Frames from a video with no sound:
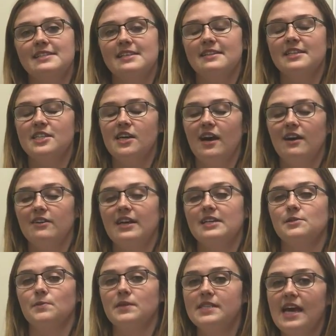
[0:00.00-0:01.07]
that the child
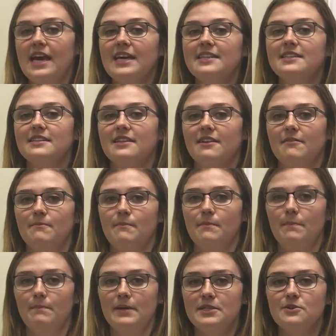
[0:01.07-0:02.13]
has retained the
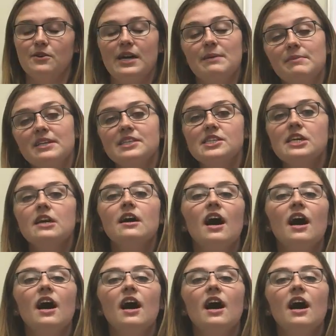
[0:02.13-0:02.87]
mental image